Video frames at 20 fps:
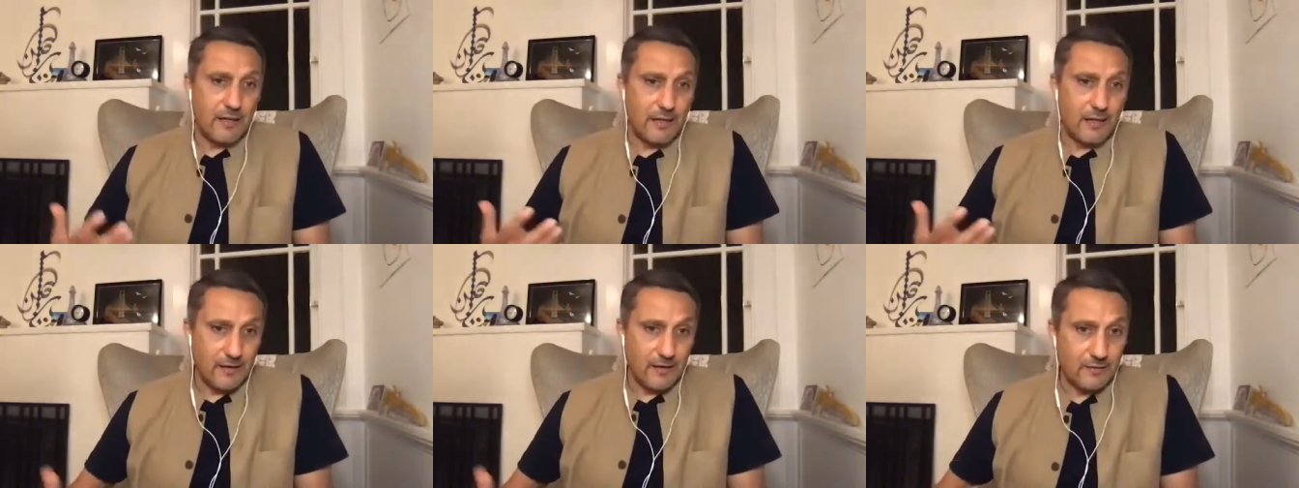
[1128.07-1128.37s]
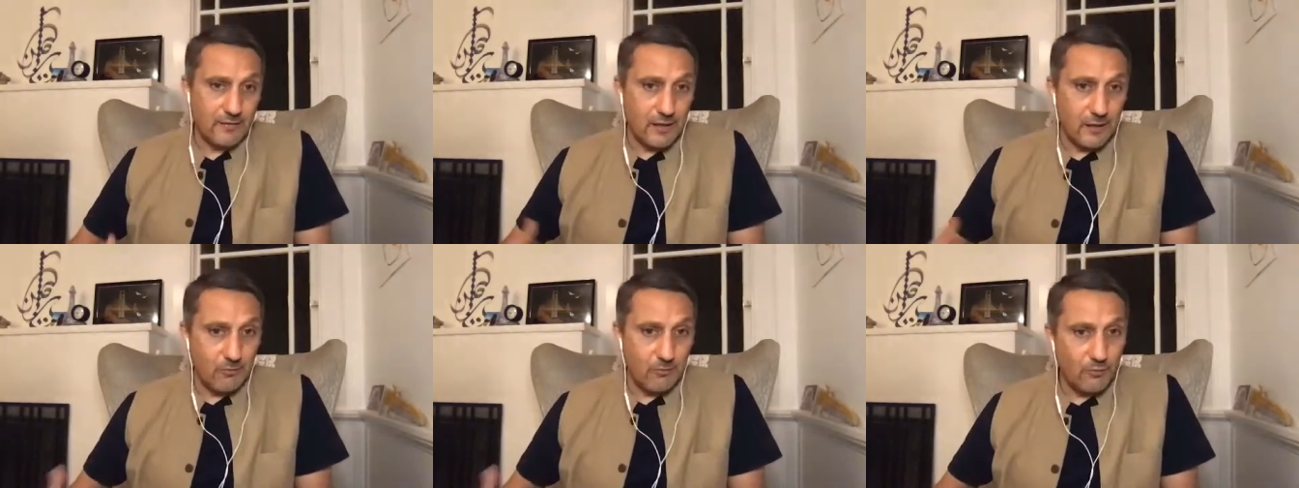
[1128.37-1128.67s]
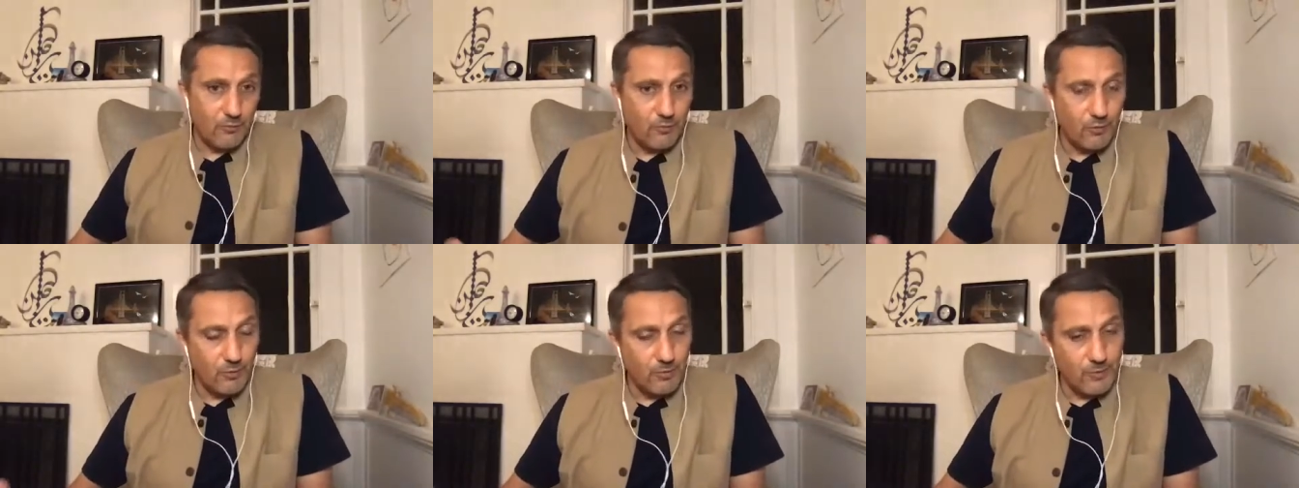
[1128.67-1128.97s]

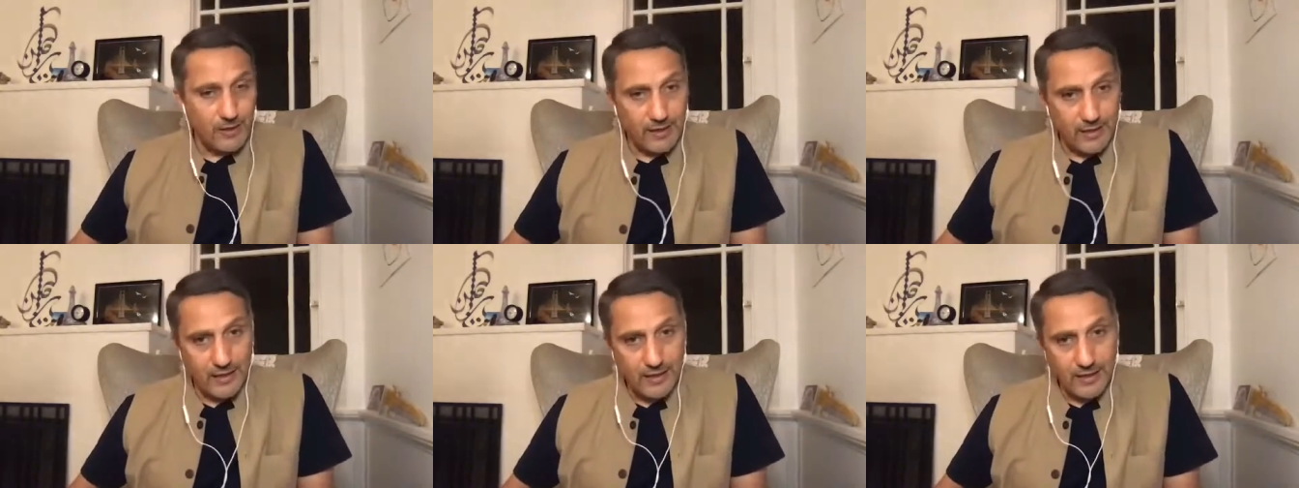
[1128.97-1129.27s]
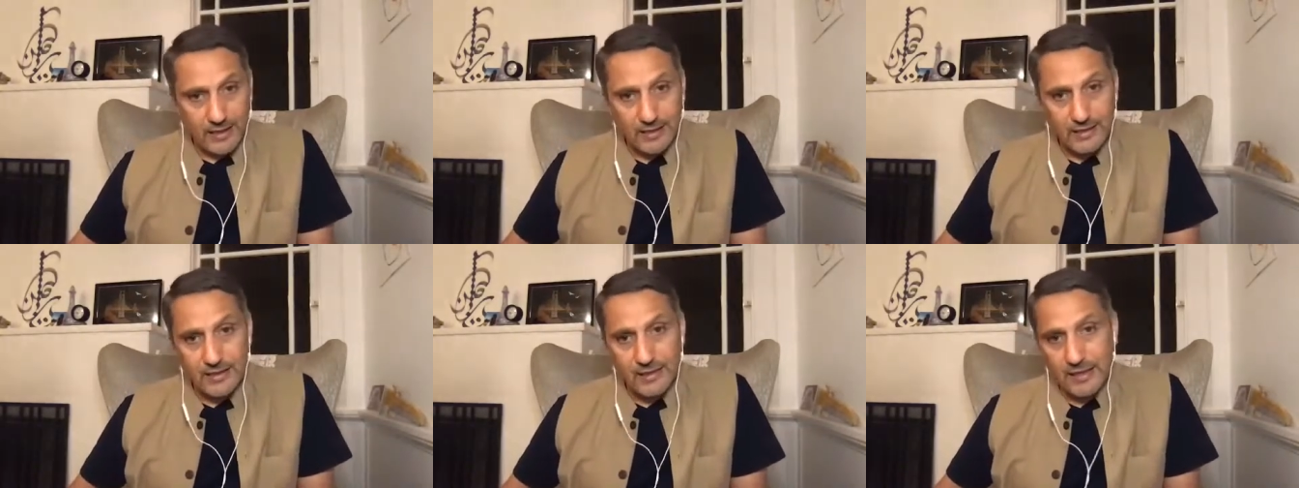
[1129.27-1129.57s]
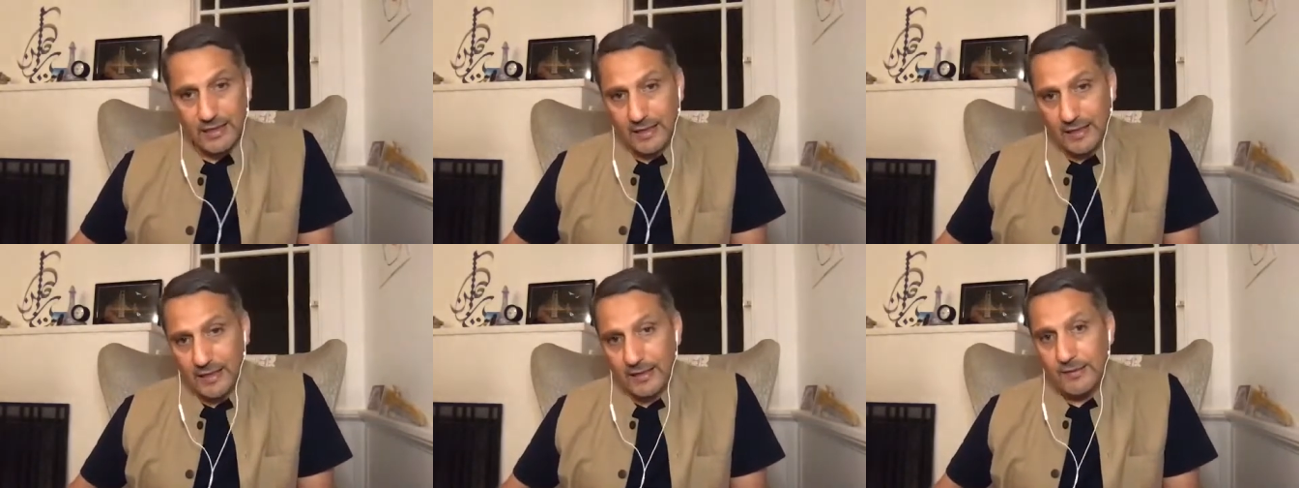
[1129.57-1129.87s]
Islamophobia in
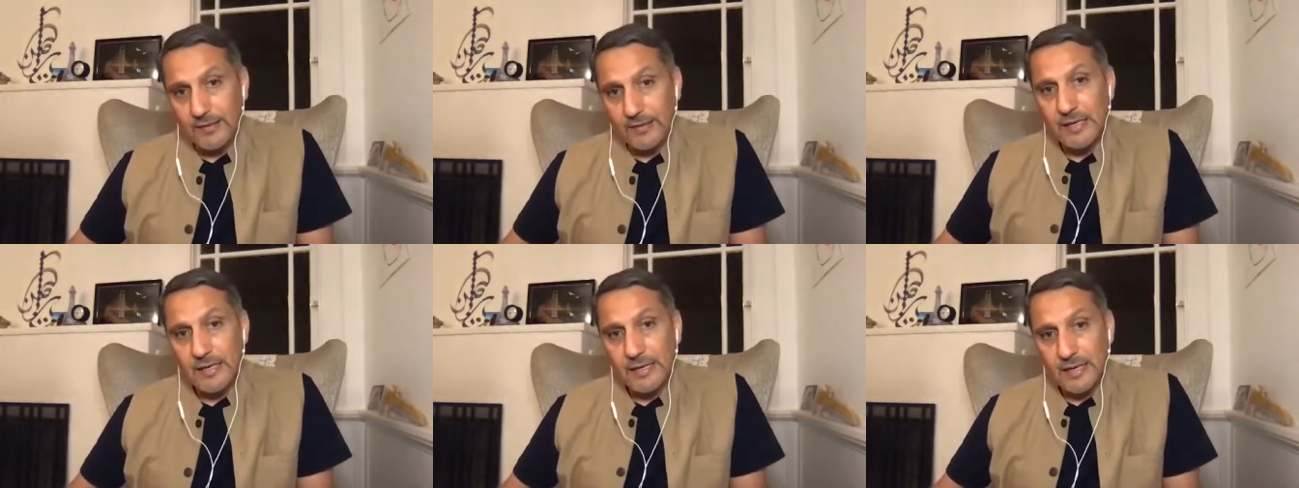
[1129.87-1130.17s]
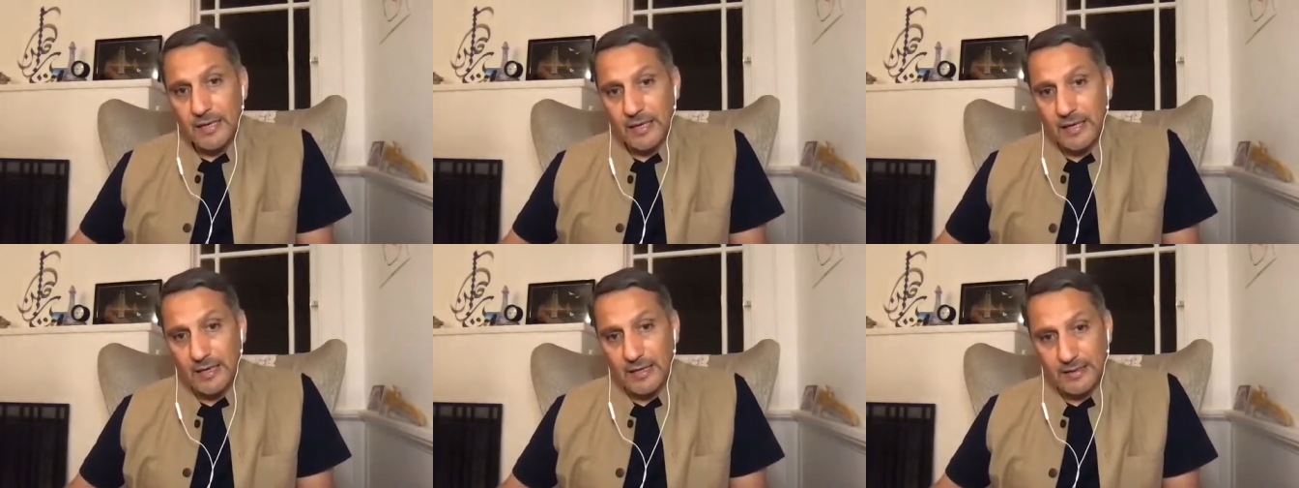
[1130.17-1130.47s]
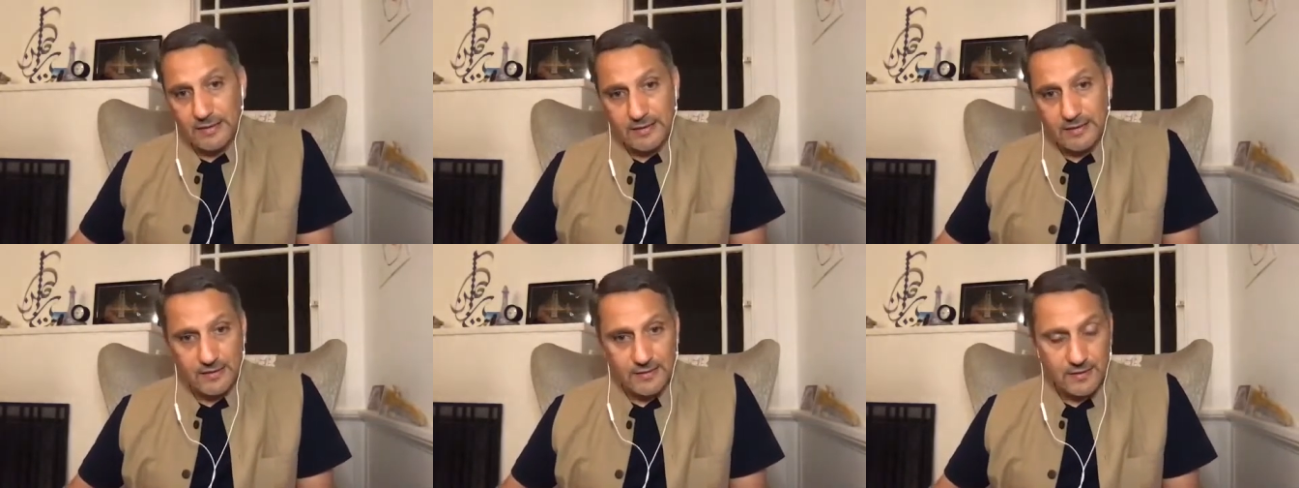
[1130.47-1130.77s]
a
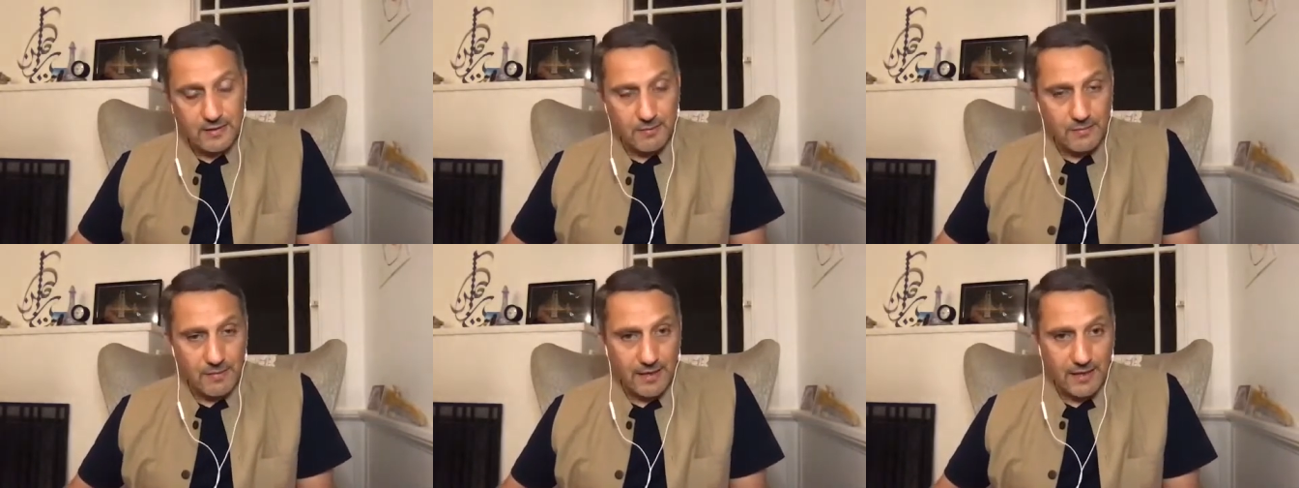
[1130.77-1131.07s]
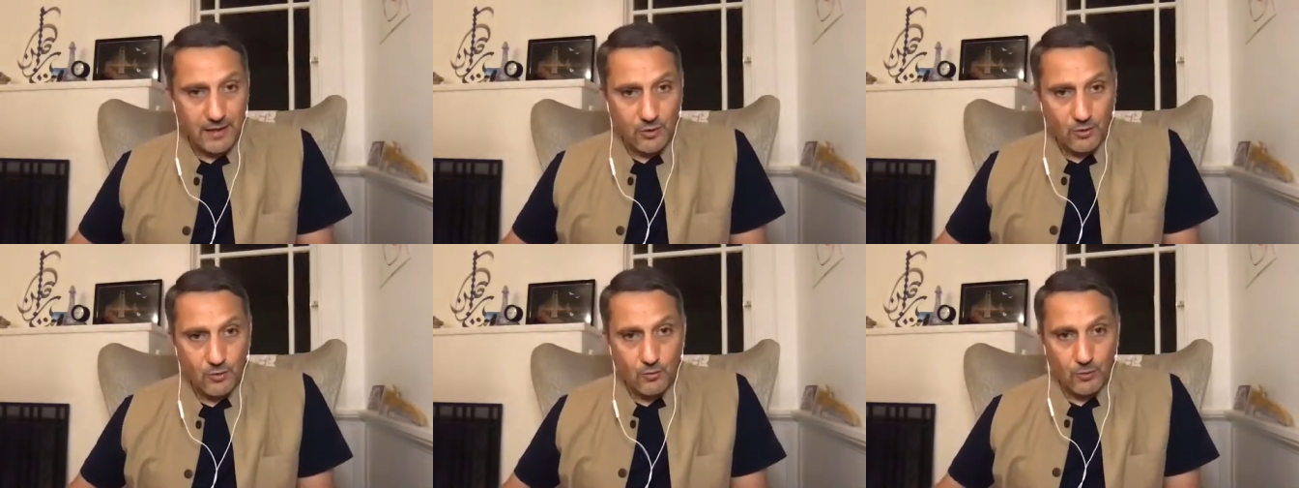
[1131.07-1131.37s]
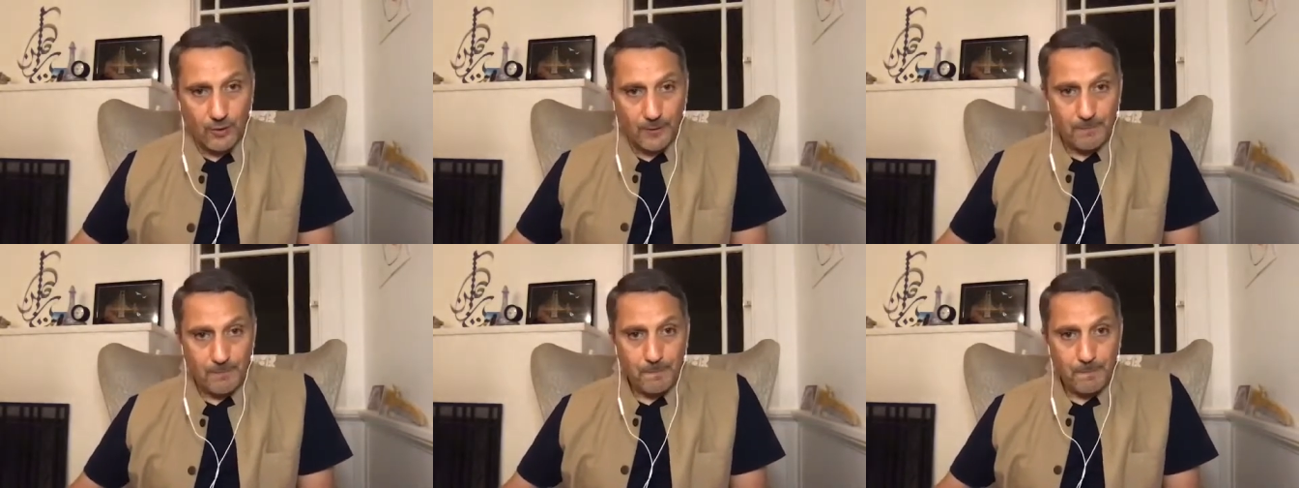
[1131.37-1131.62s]
systematic way.